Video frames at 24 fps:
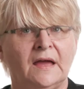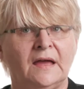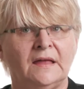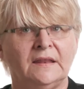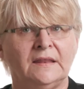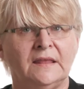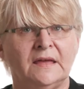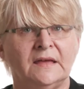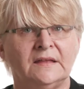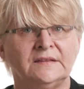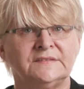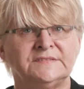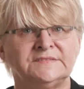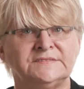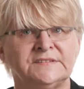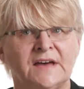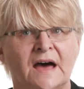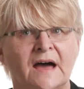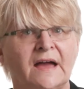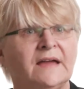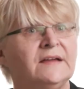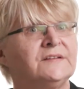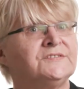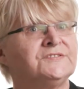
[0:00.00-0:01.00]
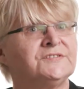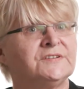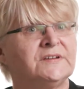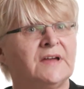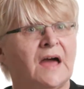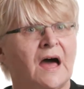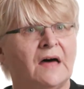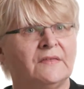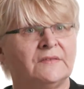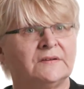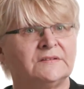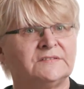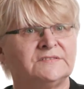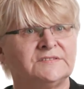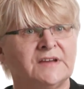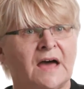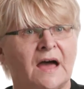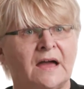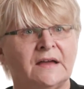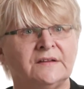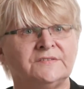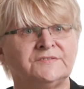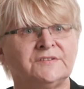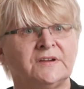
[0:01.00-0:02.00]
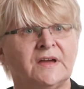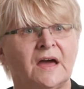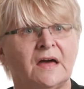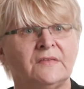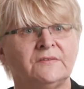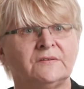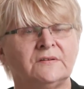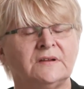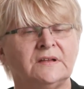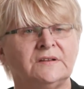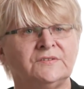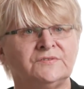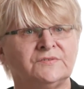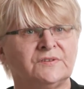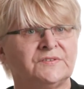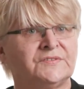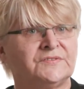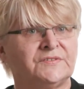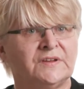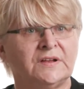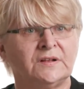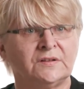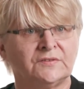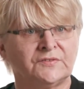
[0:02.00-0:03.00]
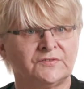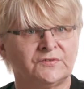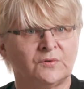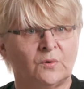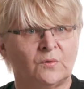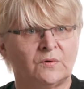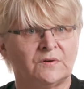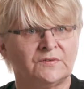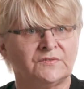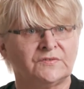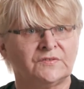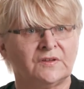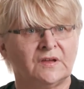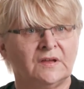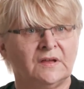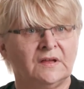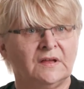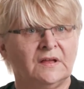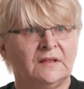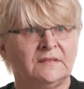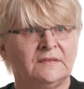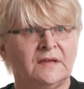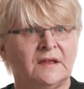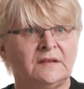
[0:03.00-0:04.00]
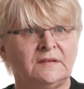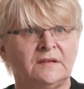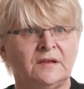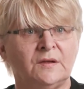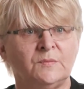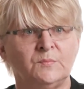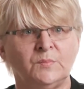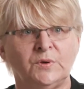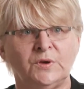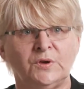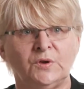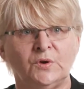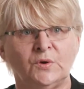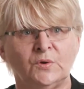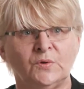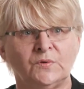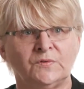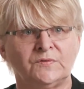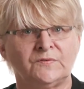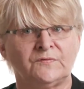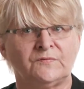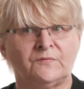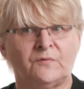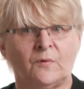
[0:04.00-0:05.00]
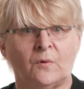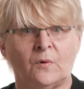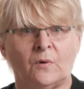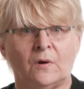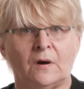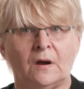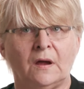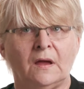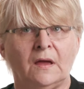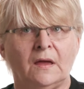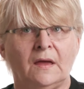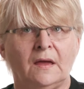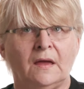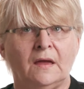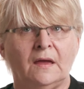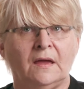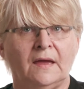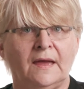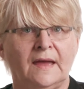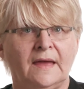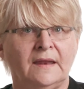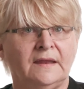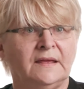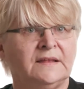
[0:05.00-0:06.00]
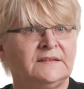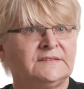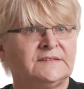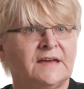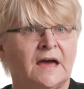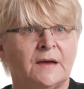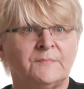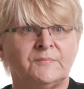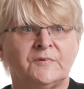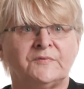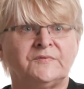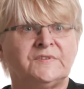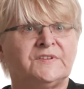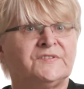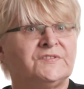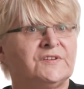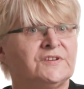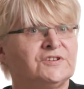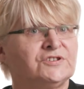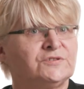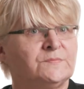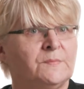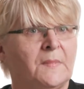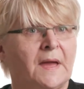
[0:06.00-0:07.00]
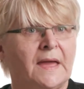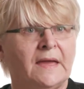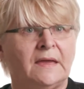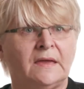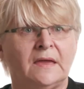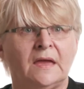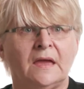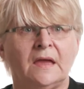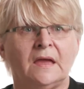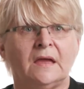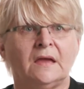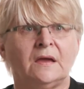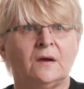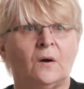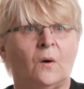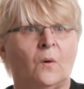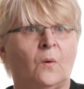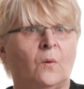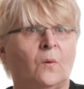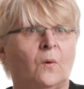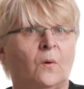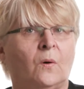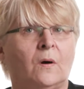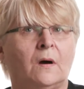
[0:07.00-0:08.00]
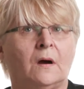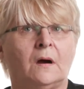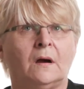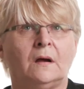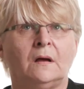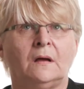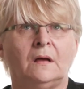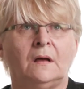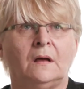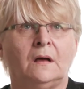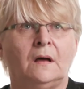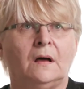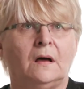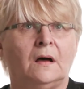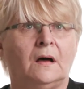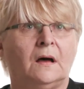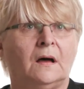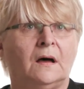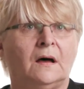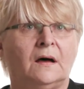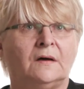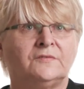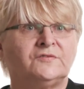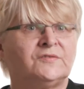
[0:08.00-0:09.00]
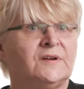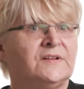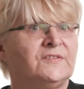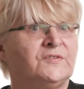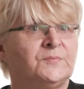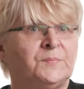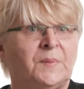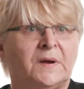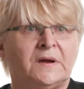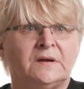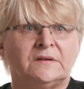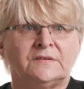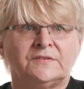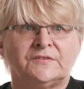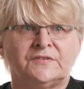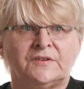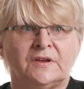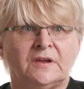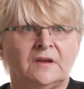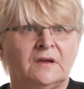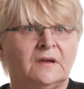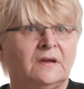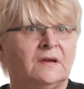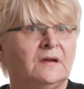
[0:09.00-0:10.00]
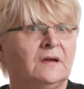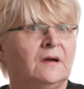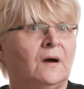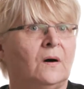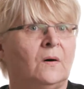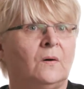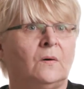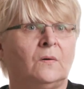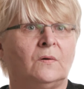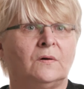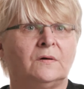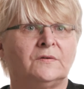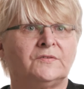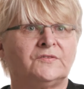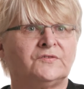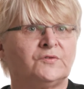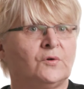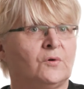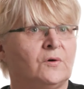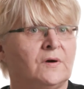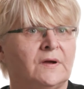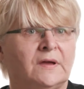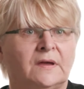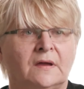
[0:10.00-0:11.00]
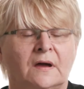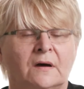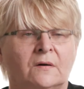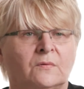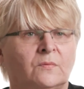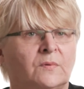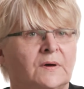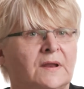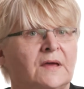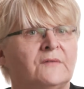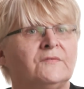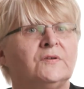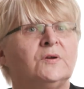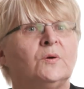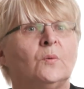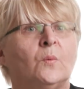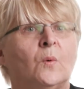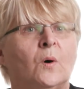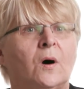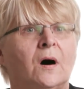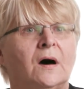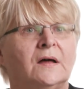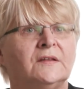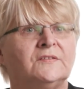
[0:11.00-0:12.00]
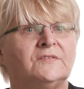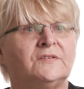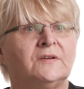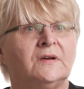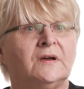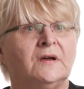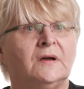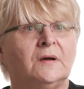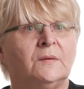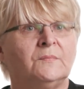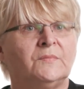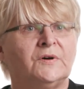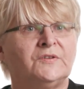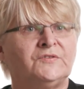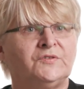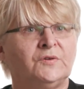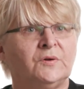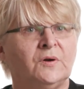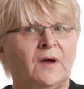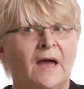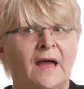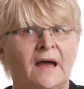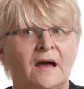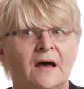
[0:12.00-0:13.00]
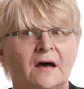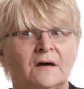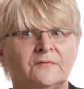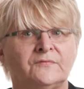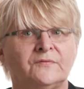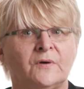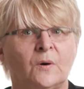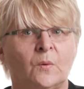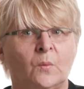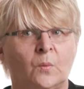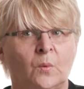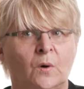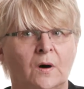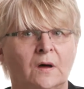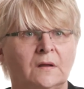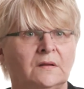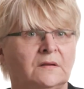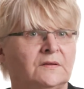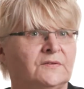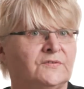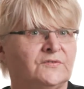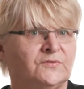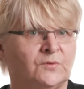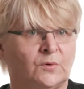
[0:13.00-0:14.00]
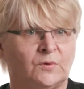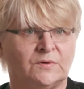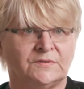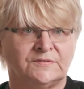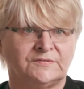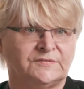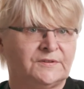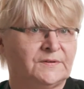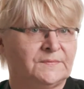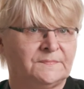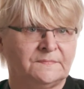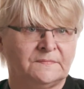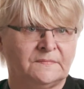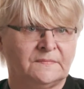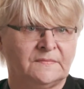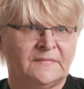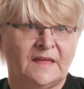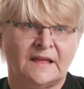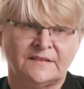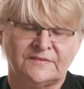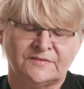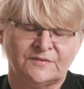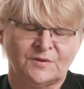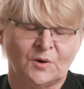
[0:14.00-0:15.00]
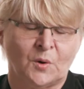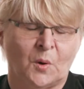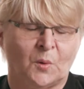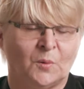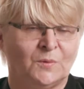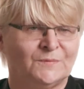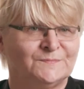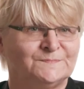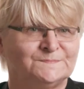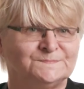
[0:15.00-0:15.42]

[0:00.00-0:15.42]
and then tie it together into a single source that can be used for any type of decision making or transparency or story or whatever you want, but you have one source. That's the goal.